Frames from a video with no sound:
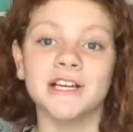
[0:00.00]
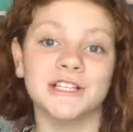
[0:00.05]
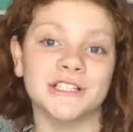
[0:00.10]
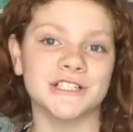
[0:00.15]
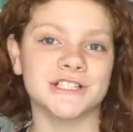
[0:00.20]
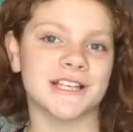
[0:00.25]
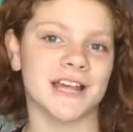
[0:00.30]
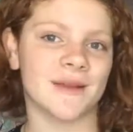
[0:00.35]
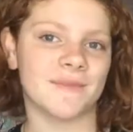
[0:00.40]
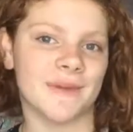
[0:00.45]

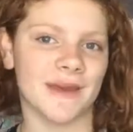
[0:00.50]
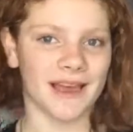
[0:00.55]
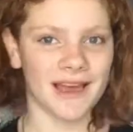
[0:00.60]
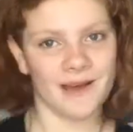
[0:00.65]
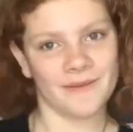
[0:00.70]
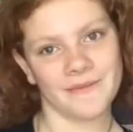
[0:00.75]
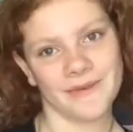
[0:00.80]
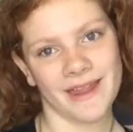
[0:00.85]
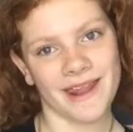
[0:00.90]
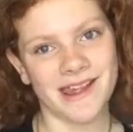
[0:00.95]
She's going to pick
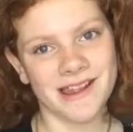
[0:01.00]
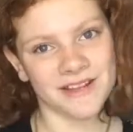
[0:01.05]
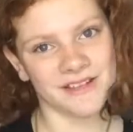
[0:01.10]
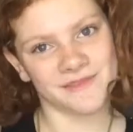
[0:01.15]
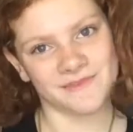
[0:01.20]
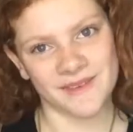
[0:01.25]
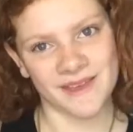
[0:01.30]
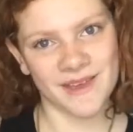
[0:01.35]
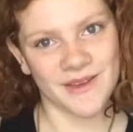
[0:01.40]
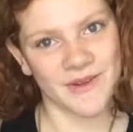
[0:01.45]
up and it
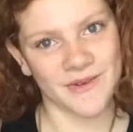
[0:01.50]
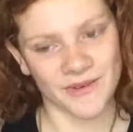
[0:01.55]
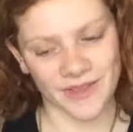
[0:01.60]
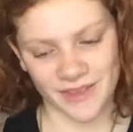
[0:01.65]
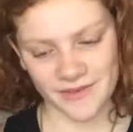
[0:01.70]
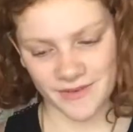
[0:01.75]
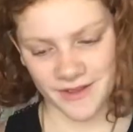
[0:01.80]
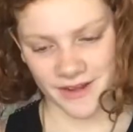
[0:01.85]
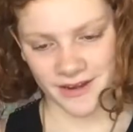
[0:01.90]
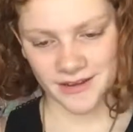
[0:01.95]
should be
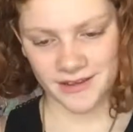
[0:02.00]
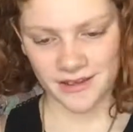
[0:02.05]
really fun.